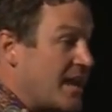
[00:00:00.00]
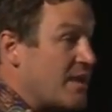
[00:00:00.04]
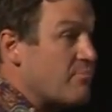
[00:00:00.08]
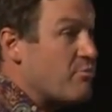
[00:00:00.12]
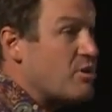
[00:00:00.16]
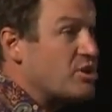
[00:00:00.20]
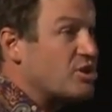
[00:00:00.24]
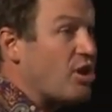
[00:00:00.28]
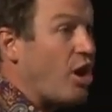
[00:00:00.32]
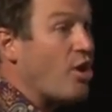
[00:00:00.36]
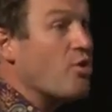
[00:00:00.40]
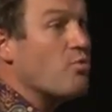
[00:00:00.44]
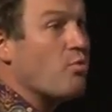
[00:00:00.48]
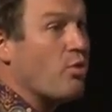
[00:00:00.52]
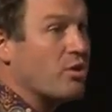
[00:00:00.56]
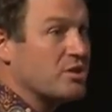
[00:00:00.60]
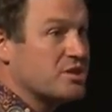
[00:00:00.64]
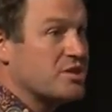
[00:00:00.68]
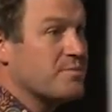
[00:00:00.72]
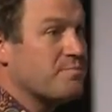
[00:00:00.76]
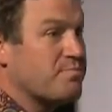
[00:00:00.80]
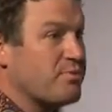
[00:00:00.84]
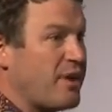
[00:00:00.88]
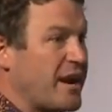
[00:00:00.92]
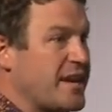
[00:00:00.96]
we don't want to
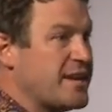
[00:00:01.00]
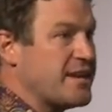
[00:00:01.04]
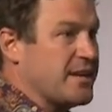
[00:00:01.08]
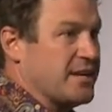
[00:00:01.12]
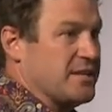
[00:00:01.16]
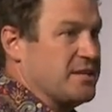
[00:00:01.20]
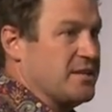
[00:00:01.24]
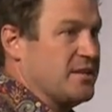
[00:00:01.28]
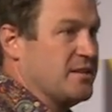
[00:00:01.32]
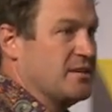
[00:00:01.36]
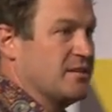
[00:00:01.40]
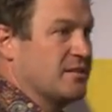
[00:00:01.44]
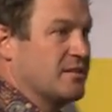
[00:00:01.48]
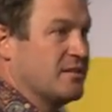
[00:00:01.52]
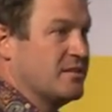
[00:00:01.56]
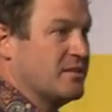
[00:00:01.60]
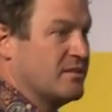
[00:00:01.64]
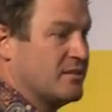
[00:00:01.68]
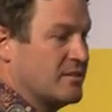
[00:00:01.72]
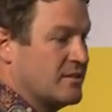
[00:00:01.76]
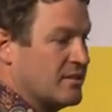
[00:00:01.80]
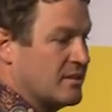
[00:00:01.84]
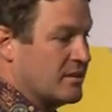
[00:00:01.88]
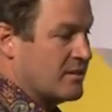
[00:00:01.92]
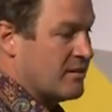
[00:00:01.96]
break it.
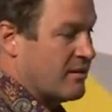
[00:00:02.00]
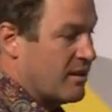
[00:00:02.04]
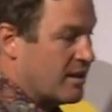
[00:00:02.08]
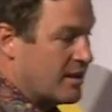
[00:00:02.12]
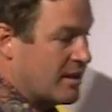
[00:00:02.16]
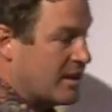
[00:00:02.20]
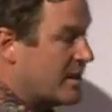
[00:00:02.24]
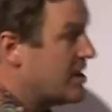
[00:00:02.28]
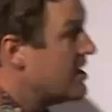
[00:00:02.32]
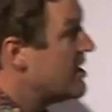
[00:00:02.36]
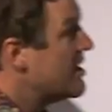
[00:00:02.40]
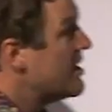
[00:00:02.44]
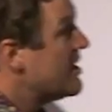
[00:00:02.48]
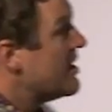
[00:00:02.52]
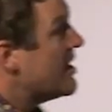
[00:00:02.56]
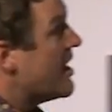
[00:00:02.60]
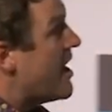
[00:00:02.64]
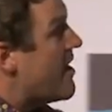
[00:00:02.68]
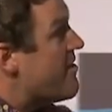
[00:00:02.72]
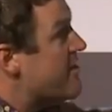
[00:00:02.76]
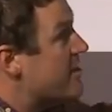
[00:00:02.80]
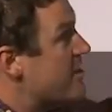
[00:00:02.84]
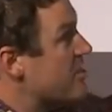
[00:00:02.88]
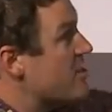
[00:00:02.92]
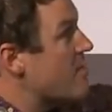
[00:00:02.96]
And
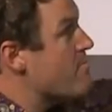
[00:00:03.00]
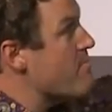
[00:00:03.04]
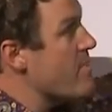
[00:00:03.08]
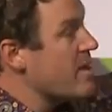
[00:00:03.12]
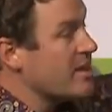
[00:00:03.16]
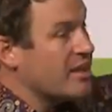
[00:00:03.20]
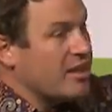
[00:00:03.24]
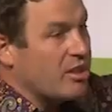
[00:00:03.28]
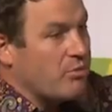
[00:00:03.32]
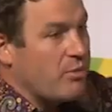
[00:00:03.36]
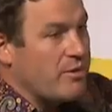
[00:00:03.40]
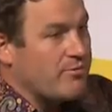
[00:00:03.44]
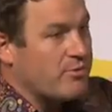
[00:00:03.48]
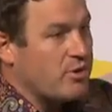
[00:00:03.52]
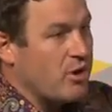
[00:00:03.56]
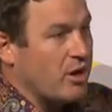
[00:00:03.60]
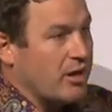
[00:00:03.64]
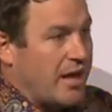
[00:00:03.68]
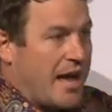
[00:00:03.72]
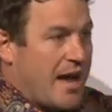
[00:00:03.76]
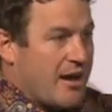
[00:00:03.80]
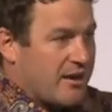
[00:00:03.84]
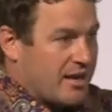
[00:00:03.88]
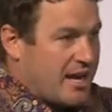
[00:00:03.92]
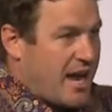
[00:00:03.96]
then in the middle, we've got
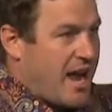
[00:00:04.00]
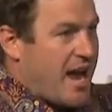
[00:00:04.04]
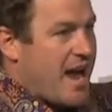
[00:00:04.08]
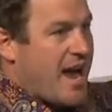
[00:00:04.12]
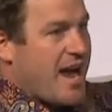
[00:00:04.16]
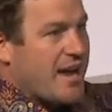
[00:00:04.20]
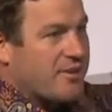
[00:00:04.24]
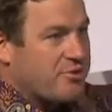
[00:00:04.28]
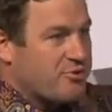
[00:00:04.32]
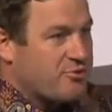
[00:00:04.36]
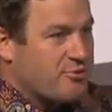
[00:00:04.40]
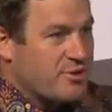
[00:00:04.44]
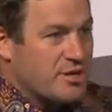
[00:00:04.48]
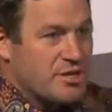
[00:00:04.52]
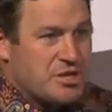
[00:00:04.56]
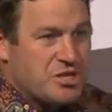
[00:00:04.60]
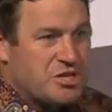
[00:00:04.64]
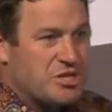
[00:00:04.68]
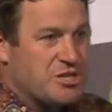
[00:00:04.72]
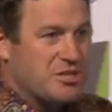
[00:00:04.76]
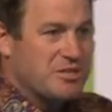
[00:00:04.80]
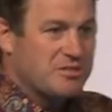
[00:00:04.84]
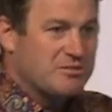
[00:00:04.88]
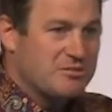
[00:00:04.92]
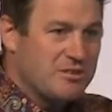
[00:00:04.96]
our
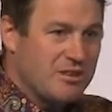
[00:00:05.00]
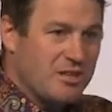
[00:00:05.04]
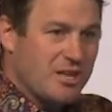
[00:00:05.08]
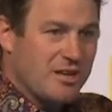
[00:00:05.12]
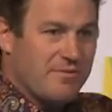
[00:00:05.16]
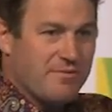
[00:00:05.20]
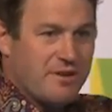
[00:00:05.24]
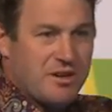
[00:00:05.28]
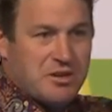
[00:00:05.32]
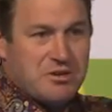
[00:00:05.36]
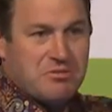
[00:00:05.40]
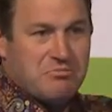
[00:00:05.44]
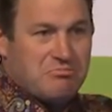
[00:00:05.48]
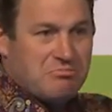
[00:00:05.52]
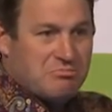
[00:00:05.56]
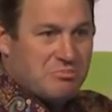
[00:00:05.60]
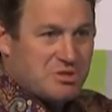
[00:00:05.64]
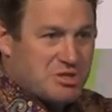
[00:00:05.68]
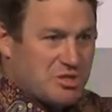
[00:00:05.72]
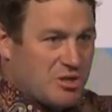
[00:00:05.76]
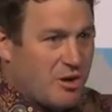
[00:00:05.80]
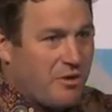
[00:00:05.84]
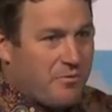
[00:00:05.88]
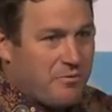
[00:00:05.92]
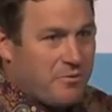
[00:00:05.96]
cartridge-delivered
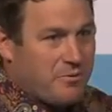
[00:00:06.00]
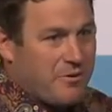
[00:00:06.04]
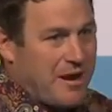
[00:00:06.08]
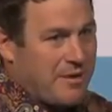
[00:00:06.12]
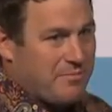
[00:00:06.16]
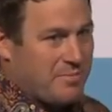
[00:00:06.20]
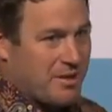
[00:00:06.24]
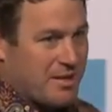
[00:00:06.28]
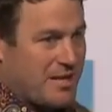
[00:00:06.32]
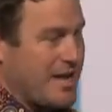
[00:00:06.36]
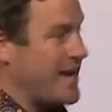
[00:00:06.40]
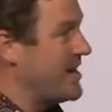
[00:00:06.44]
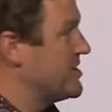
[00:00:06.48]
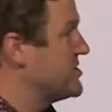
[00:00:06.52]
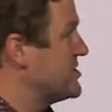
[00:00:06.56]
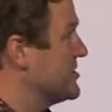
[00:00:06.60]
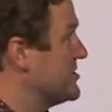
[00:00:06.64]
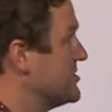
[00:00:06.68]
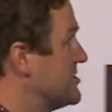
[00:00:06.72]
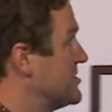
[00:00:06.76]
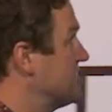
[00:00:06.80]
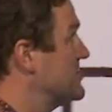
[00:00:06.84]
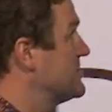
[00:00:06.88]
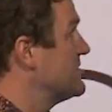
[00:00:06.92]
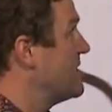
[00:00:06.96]
software
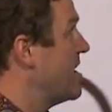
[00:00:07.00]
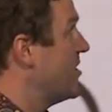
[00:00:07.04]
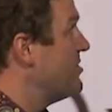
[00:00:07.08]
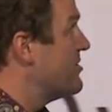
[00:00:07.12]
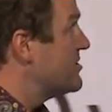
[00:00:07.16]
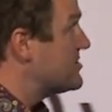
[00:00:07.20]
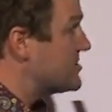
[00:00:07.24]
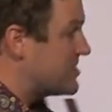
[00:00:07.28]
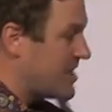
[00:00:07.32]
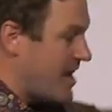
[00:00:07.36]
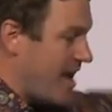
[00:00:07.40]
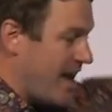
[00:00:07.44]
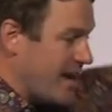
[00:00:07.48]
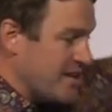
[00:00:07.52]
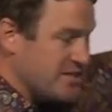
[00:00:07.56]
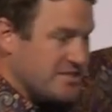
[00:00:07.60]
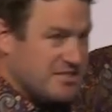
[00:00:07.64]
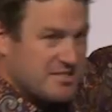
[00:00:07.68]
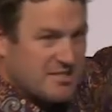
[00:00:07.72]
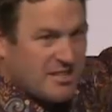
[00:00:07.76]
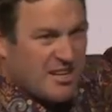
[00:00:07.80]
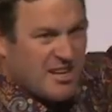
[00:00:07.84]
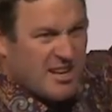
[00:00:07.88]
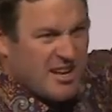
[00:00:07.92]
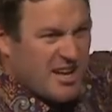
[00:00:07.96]
applications. In this case,
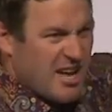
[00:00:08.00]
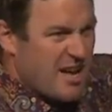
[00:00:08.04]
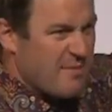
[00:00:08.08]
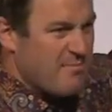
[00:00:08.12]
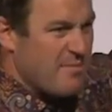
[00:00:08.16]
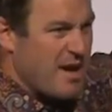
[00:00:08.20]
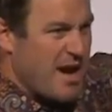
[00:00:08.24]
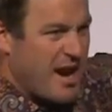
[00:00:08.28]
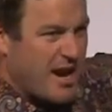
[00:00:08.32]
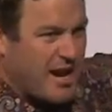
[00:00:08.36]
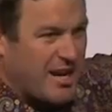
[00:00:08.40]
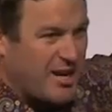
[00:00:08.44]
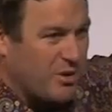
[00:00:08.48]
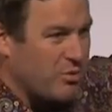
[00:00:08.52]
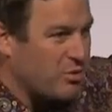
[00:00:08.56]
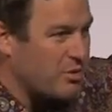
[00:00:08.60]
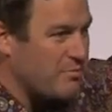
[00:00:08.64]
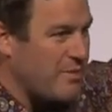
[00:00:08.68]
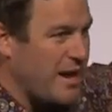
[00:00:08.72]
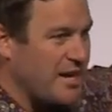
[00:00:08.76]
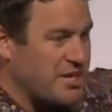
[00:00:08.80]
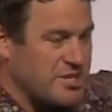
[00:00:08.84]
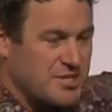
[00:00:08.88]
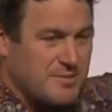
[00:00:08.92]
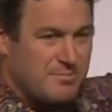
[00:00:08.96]
a marketing
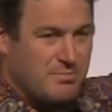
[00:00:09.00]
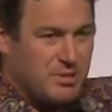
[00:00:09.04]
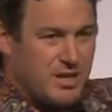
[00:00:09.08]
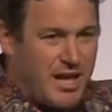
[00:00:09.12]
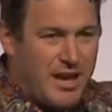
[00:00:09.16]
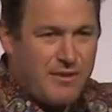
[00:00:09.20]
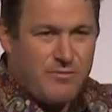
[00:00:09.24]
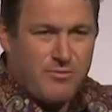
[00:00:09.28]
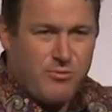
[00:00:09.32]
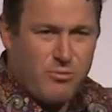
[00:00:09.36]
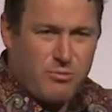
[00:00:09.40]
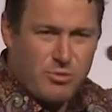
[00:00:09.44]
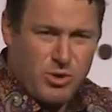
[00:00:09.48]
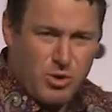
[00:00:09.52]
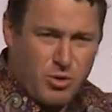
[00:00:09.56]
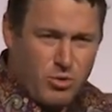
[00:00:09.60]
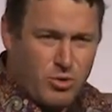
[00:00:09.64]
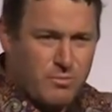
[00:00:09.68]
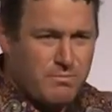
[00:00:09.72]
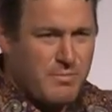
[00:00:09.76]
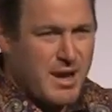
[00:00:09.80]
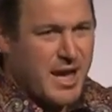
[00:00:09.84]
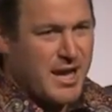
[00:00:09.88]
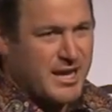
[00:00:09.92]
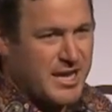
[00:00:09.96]
automation platform called
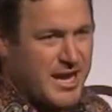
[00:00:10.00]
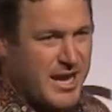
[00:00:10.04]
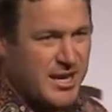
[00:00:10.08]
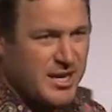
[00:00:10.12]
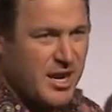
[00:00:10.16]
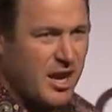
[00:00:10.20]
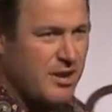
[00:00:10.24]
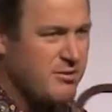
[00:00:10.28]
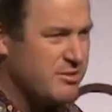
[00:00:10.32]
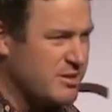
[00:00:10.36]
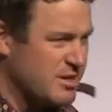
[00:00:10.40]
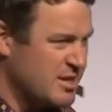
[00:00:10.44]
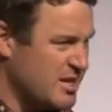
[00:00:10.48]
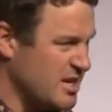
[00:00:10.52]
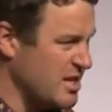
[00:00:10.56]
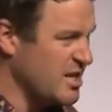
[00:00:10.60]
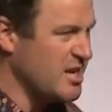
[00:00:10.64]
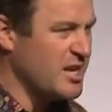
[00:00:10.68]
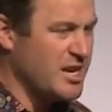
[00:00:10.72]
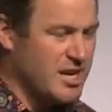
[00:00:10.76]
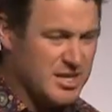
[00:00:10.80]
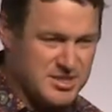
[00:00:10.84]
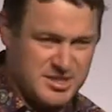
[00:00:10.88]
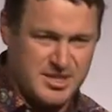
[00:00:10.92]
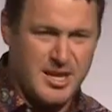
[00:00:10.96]
Marketo.
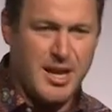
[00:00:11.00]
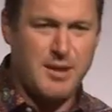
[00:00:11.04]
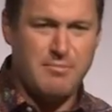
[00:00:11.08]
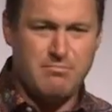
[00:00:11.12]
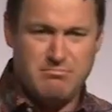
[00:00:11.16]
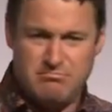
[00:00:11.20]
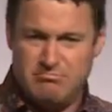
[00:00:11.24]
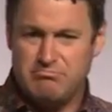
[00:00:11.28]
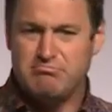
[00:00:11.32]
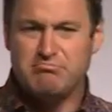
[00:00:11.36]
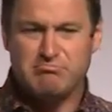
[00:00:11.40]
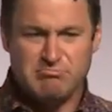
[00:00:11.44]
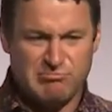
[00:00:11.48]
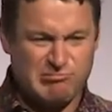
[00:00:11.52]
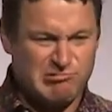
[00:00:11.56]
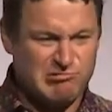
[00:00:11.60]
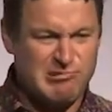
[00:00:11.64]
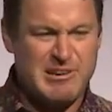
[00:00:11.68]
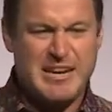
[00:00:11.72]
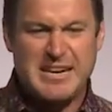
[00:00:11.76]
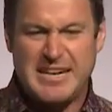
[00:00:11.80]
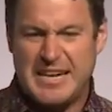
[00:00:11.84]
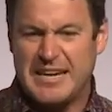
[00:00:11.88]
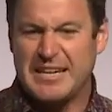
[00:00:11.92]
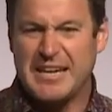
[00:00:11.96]
It's a
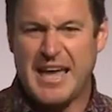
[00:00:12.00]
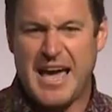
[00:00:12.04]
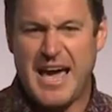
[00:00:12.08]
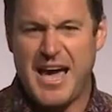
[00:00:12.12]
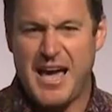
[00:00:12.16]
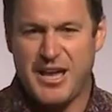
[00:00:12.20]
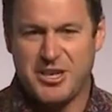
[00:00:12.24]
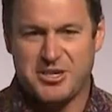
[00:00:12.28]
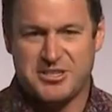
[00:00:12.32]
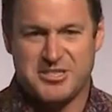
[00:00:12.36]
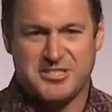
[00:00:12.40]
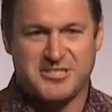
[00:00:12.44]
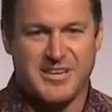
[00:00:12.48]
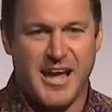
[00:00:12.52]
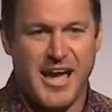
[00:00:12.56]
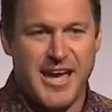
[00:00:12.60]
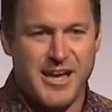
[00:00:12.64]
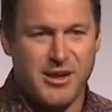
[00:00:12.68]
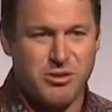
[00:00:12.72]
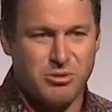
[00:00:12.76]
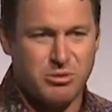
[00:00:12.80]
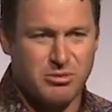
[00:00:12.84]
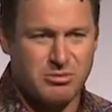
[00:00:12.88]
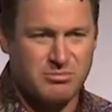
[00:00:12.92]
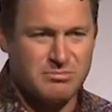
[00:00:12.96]
really
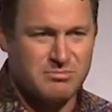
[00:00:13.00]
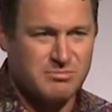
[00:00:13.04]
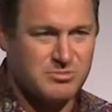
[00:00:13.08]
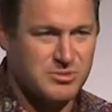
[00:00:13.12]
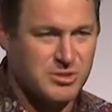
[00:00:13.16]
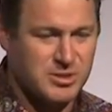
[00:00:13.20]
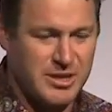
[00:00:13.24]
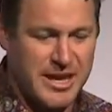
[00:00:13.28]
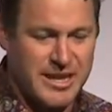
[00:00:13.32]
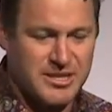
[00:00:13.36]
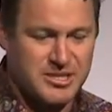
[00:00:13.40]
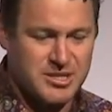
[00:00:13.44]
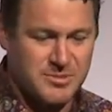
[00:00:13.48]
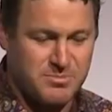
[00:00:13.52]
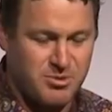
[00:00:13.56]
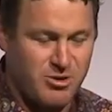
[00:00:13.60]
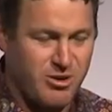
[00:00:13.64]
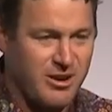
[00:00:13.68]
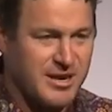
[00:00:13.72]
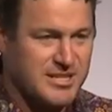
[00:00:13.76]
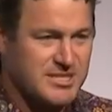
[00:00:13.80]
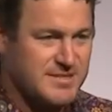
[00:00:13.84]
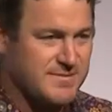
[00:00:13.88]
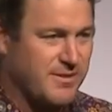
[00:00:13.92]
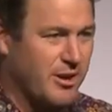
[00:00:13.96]
large-scale,
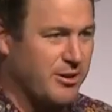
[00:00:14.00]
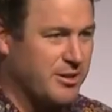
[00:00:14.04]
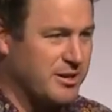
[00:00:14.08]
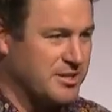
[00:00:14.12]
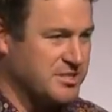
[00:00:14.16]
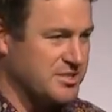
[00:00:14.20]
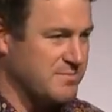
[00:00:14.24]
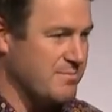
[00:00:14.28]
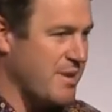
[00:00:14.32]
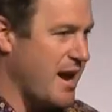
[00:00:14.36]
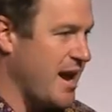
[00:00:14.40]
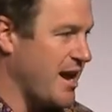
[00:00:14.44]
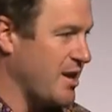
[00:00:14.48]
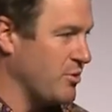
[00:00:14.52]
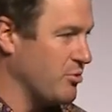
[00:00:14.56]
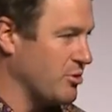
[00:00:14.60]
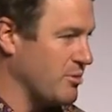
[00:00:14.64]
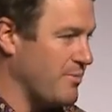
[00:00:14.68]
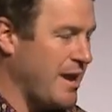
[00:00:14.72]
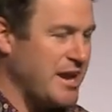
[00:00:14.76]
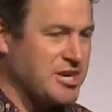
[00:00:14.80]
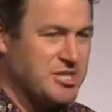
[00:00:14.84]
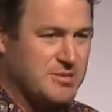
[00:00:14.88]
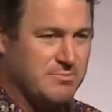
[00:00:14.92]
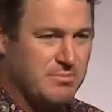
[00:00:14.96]
enterprise-focused marketing
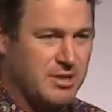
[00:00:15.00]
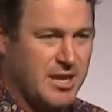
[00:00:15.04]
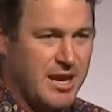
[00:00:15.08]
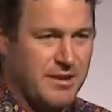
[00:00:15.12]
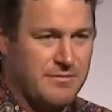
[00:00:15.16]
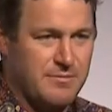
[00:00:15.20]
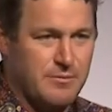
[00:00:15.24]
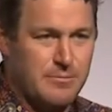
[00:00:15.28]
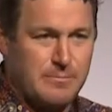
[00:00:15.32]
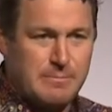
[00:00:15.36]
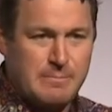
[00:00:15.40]
automation platform.